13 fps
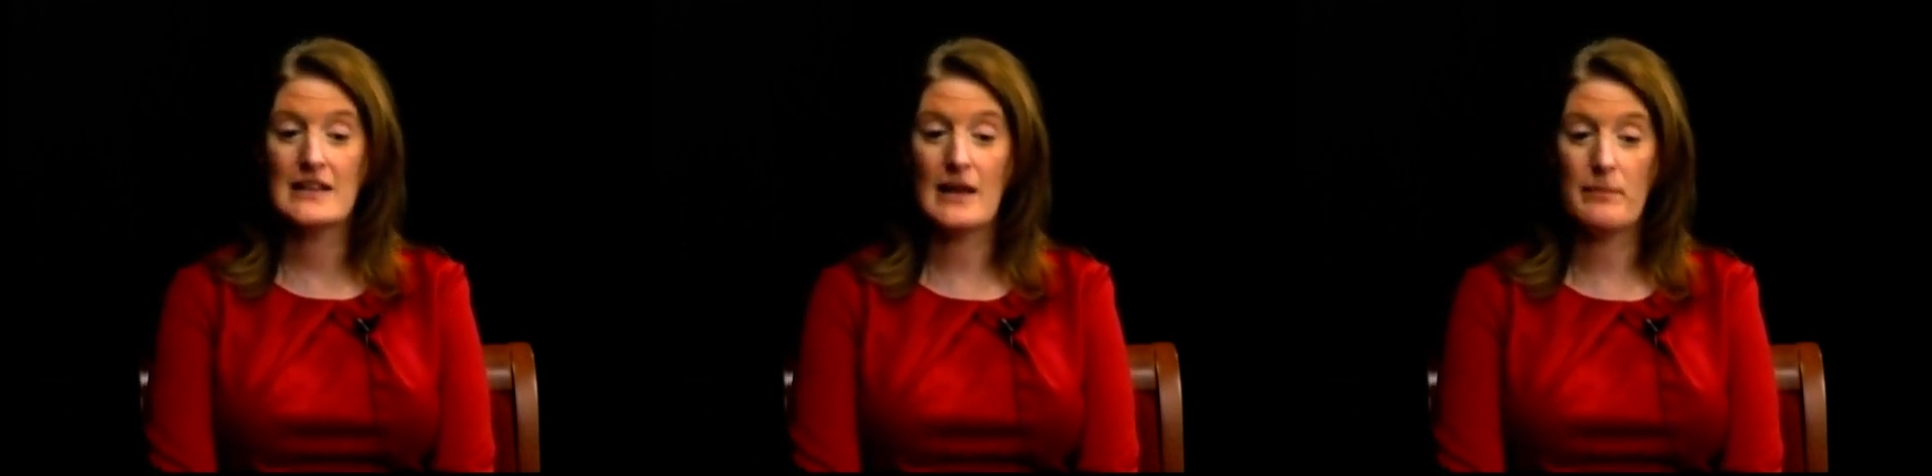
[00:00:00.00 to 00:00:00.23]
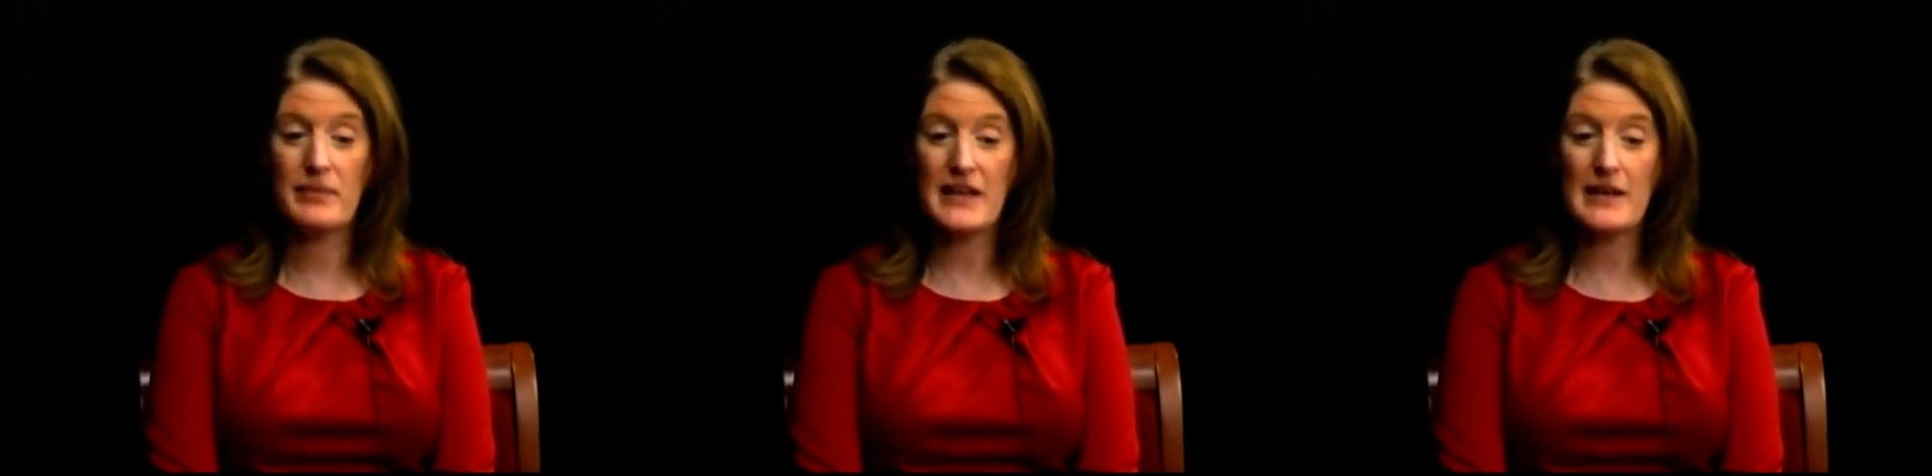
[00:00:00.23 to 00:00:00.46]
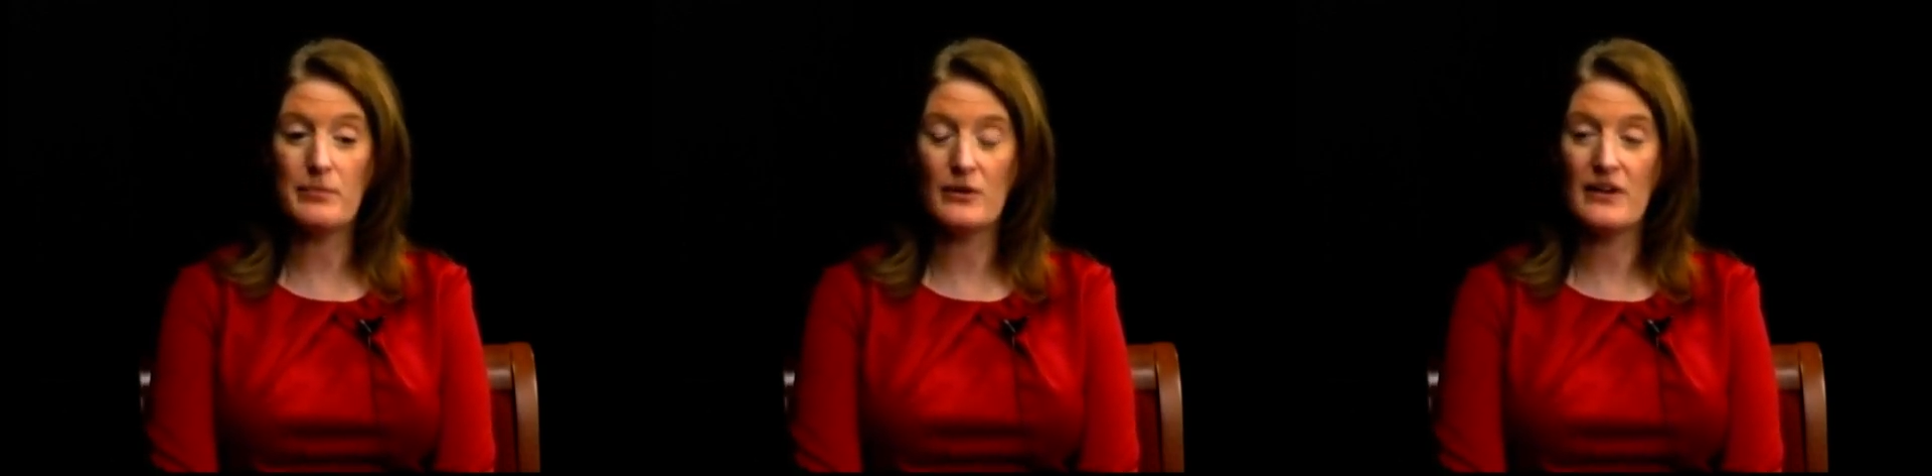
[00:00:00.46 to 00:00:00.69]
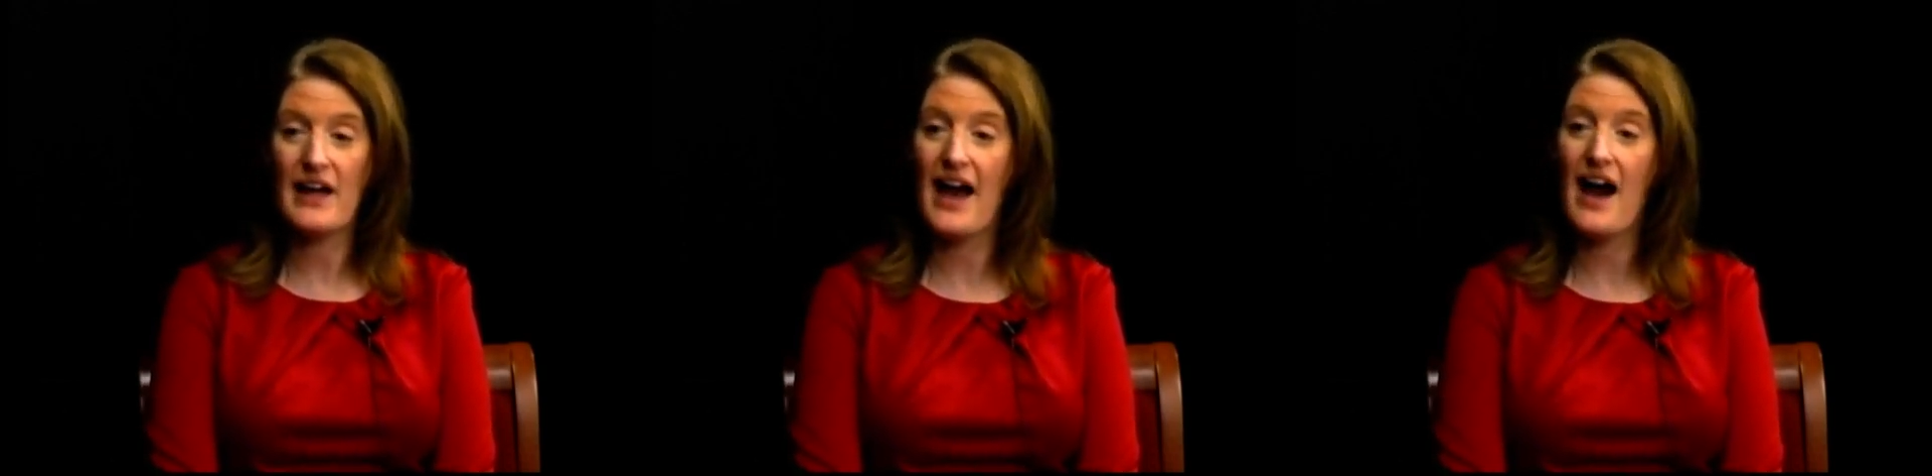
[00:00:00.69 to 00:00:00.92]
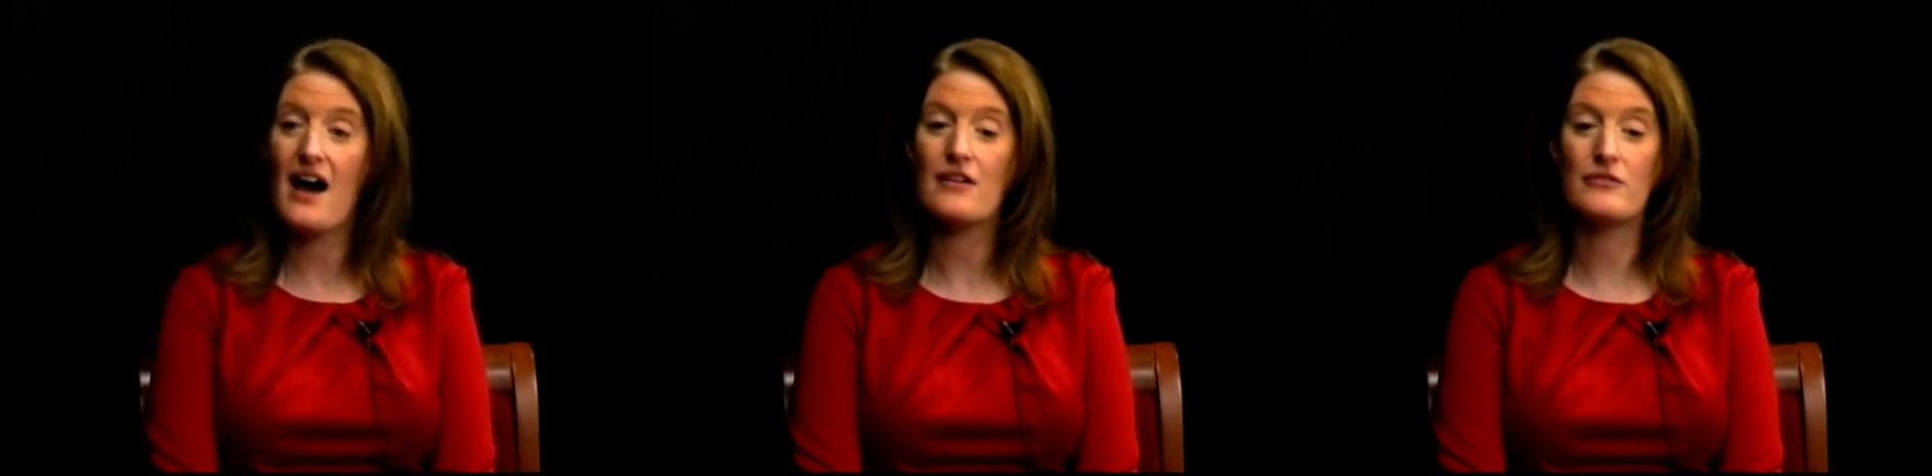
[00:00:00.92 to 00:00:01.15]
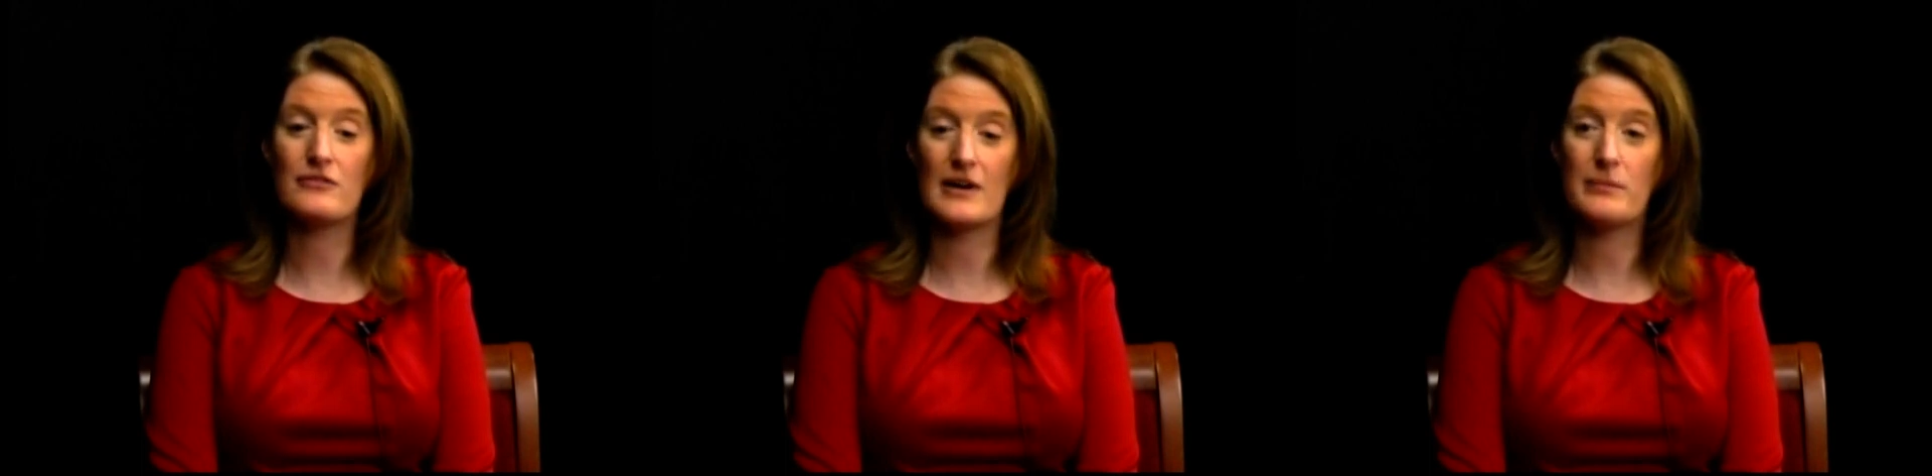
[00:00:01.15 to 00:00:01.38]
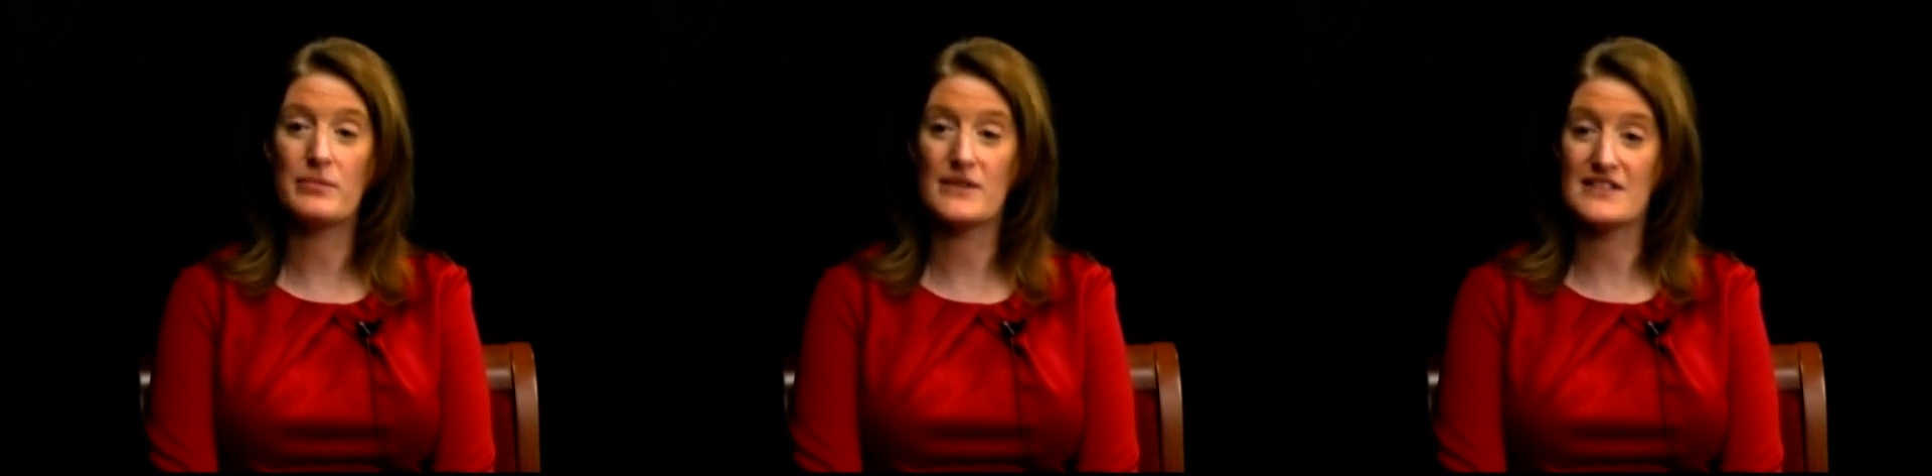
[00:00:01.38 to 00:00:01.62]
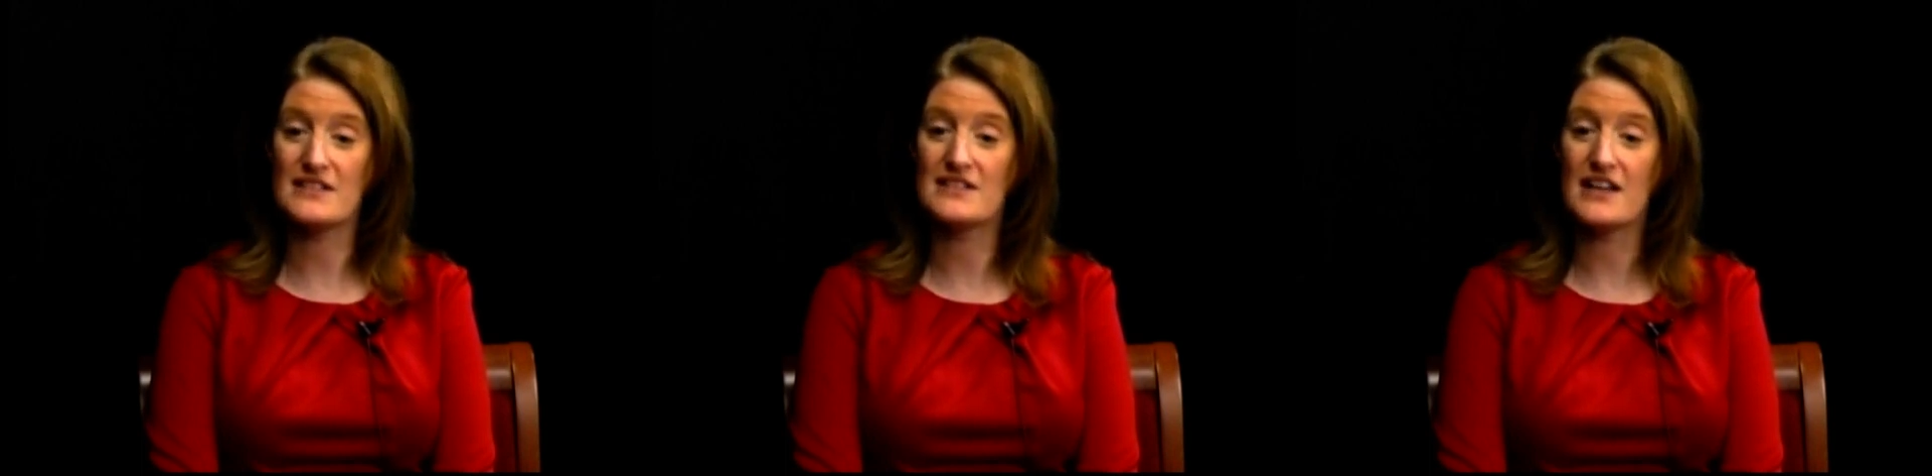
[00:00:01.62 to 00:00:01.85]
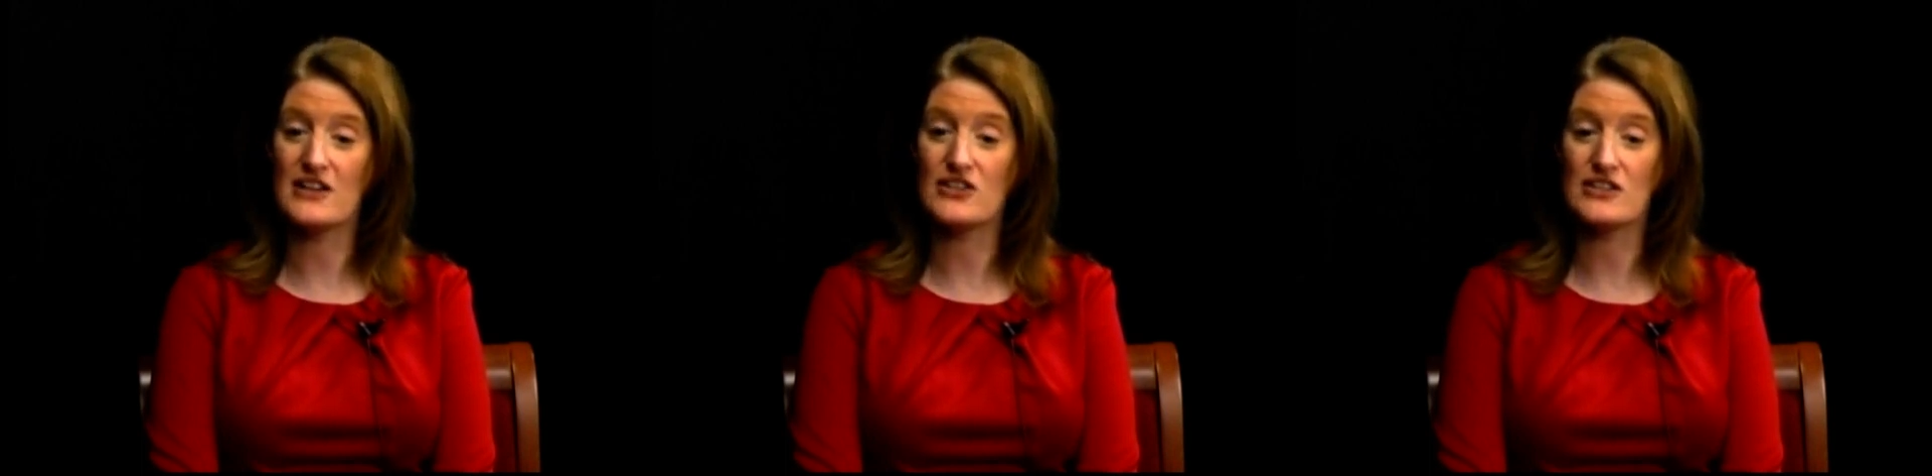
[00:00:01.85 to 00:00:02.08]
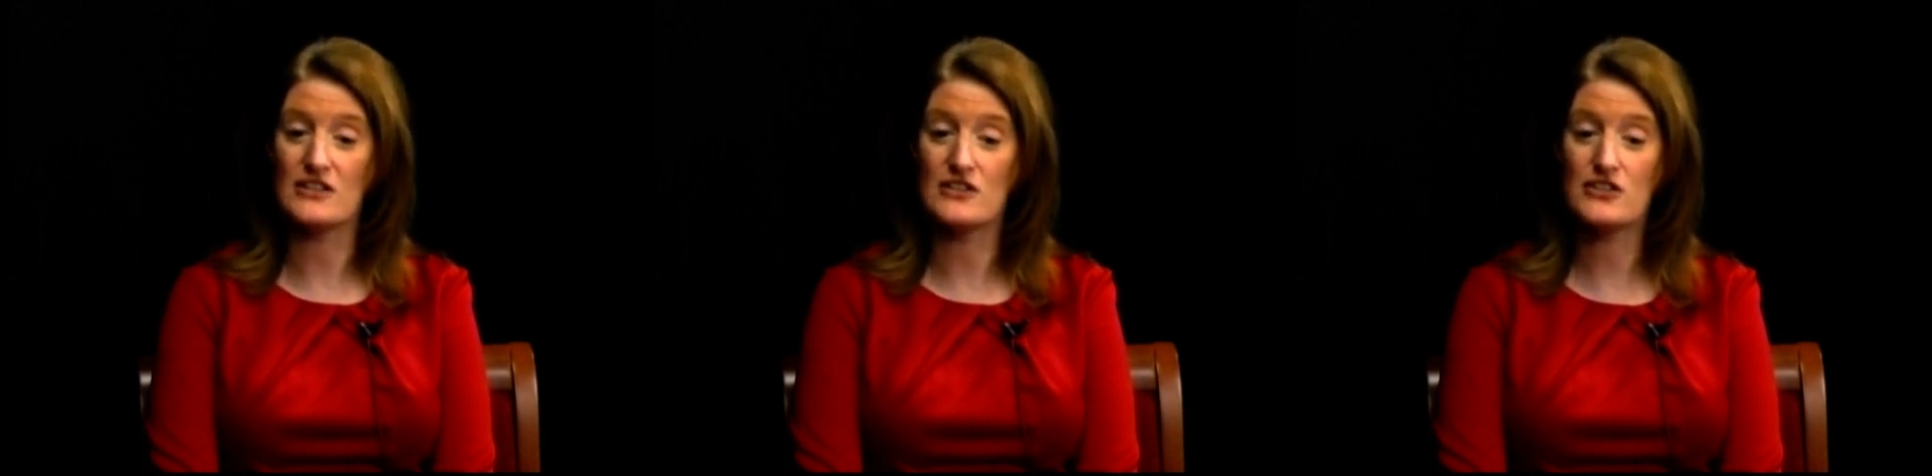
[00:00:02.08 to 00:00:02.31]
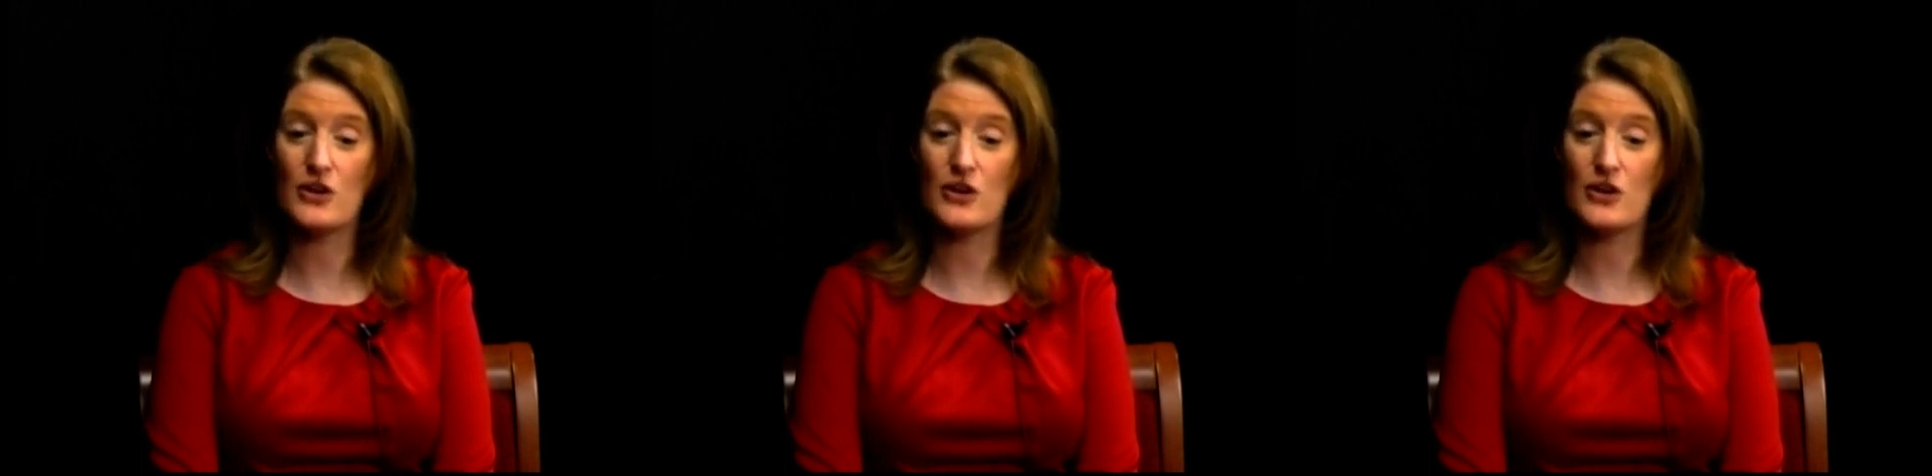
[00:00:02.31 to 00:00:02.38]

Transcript: that people have representation.